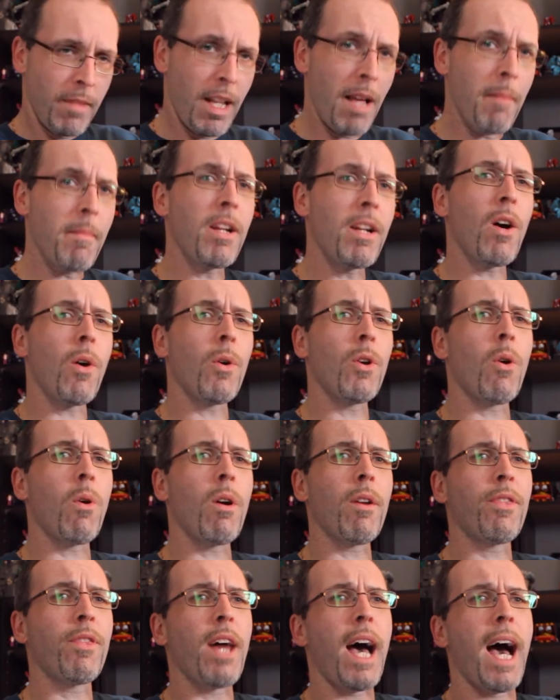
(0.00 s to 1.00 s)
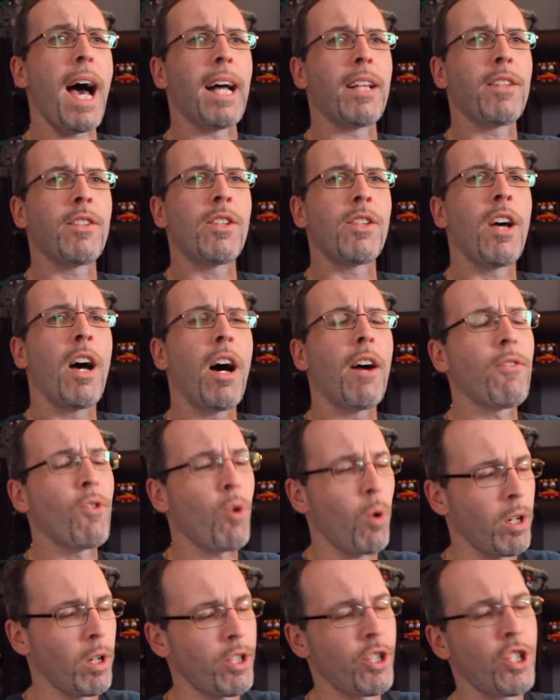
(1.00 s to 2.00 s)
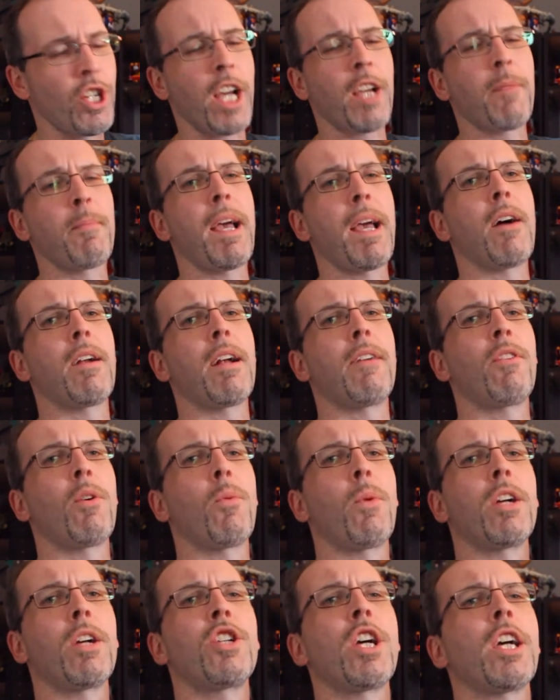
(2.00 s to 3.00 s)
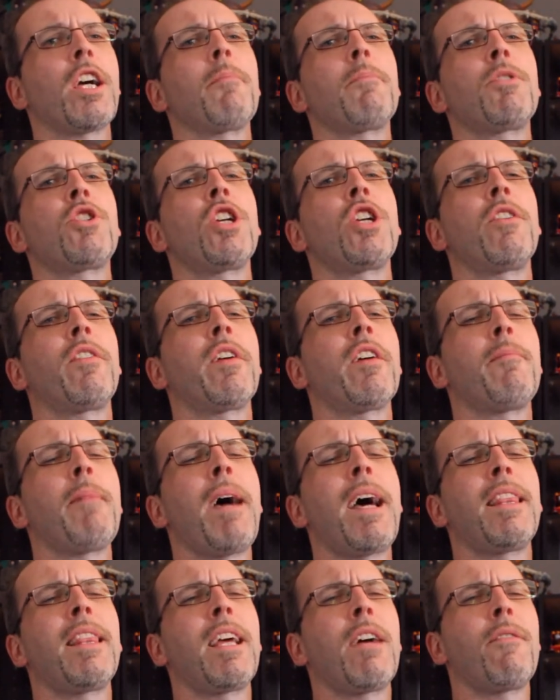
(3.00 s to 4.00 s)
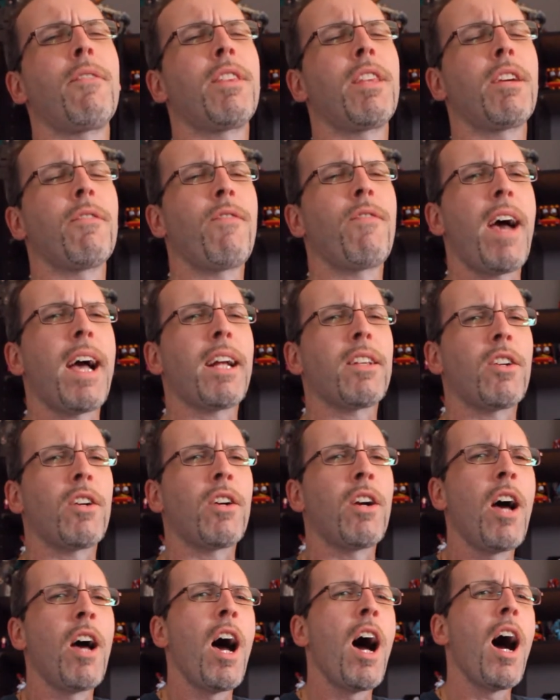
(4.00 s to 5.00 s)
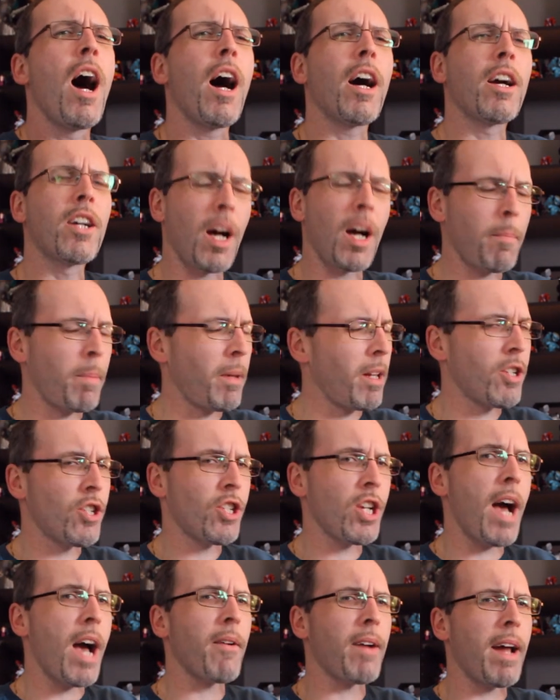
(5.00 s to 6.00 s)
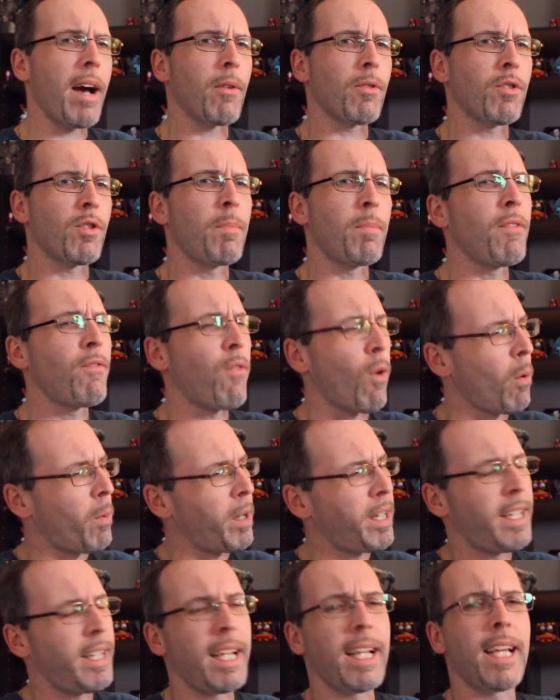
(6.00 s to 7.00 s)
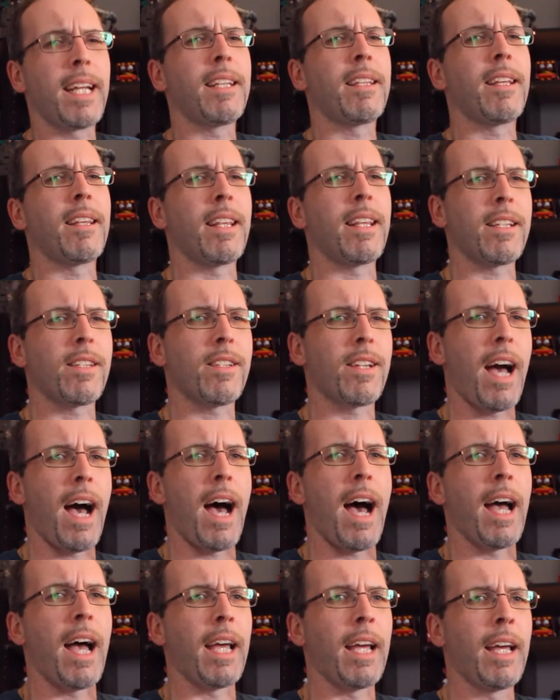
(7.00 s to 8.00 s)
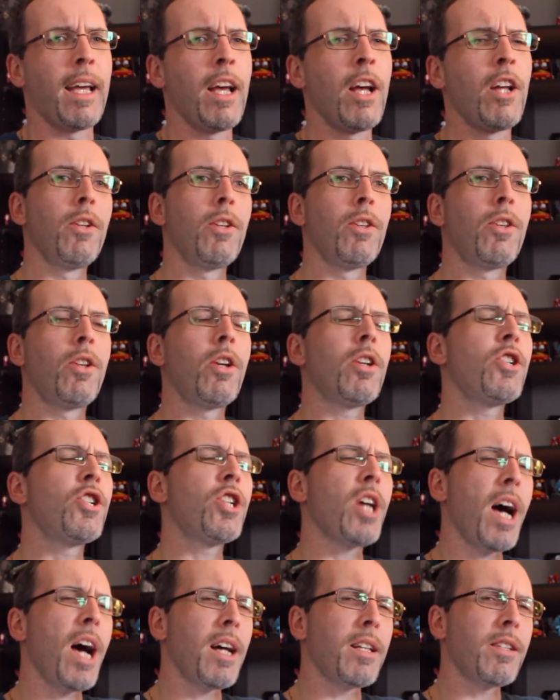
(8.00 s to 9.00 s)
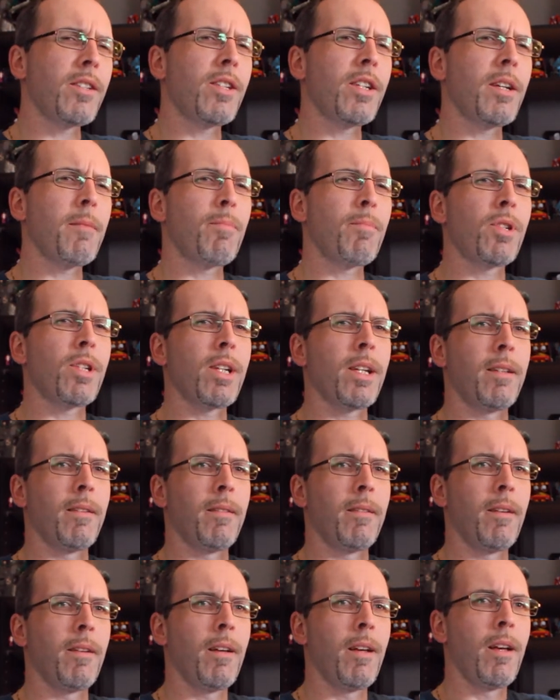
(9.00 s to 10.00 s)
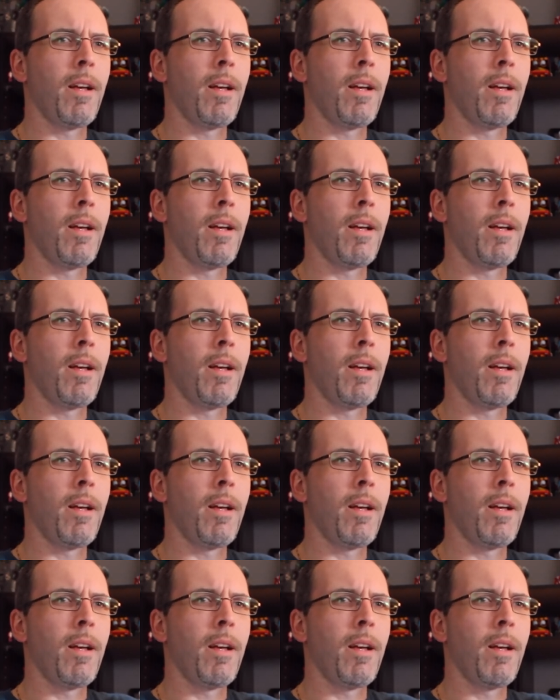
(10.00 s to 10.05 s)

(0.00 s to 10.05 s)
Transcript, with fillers: Let me know your thoughts. Of course, check me out everywhere. Check out Machinery of Man, The Everything Factor. A couple of shout-outs before we dig into this guy. To Sean Simpson,